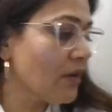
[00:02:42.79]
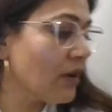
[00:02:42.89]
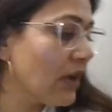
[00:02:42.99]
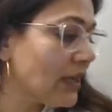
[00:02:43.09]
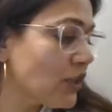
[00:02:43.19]

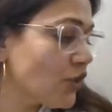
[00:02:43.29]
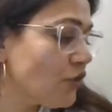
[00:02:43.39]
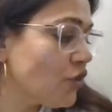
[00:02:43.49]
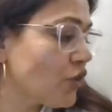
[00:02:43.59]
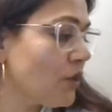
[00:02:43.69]

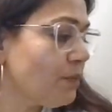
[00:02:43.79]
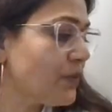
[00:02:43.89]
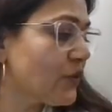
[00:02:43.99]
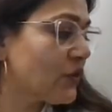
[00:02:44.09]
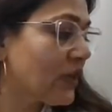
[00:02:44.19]

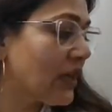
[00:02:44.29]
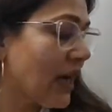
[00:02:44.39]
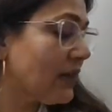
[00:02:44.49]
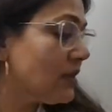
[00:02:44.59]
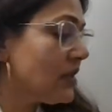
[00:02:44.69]
Relationships, the
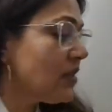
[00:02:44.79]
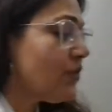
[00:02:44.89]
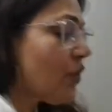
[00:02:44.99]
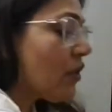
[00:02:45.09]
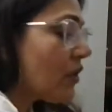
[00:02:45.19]
guidance
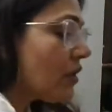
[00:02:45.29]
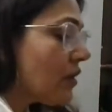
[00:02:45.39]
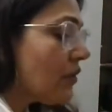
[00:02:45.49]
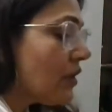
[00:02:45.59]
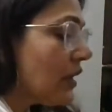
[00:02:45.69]
for
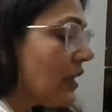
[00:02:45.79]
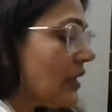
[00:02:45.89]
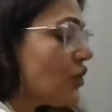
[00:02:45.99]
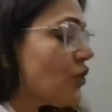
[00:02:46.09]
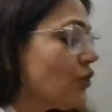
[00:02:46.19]

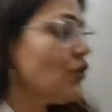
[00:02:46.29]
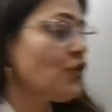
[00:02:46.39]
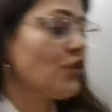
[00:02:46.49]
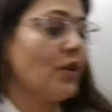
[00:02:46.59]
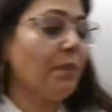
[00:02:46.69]

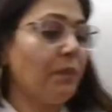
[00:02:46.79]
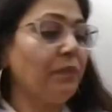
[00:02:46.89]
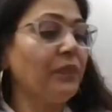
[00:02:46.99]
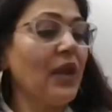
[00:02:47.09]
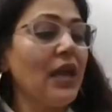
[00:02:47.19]
relationship
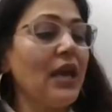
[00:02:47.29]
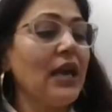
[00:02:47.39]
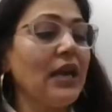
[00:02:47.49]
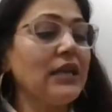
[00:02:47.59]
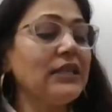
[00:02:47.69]

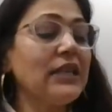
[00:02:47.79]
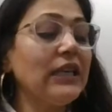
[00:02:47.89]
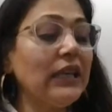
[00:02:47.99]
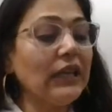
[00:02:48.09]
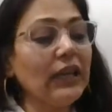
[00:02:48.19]
is
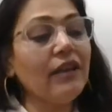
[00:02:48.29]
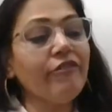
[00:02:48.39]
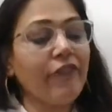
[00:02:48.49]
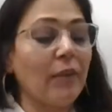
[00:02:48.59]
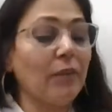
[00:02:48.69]
healing
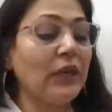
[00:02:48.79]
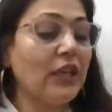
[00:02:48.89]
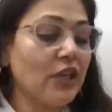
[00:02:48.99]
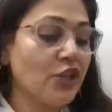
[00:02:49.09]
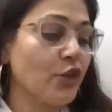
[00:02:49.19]

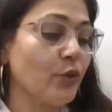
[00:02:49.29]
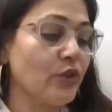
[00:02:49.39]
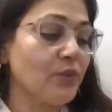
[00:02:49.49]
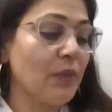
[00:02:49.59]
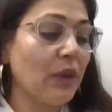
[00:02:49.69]
family
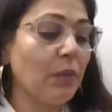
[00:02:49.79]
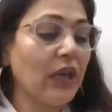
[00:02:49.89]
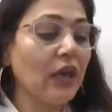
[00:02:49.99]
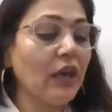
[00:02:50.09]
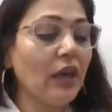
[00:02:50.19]
issues.
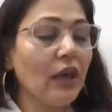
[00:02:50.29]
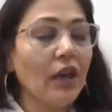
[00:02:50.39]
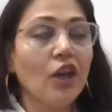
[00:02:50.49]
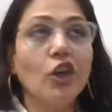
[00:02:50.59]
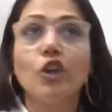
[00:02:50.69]
Maybe
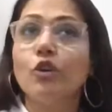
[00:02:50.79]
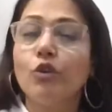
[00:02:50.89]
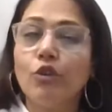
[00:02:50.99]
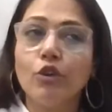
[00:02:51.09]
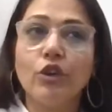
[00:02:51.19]
you
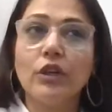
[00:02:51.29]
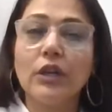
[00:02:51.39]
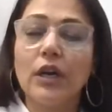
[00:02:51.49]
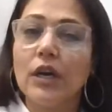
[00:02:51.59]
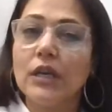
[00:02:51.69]
could
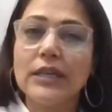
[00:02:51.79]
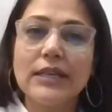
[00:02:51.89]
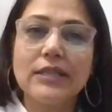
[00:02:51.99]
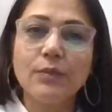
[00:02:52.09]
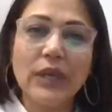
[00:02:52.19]

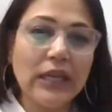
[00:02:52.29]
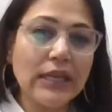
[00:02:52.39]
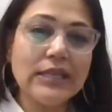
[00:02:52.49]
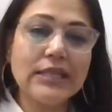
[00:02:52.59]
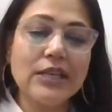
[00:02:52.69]
take some
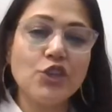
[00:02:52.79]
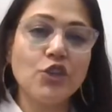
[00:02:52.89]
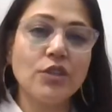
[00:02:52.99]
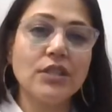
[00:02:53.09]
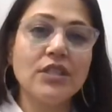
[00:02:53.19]
healing
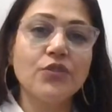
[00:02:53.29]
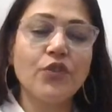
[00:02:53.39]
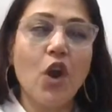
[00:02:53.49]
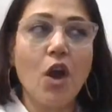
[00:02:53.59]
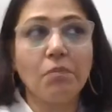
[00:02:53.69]
sessions
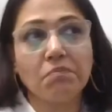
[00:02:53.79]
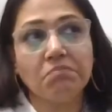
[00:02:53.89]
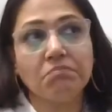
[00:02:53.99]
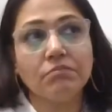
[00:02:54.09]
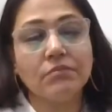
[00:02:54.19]
from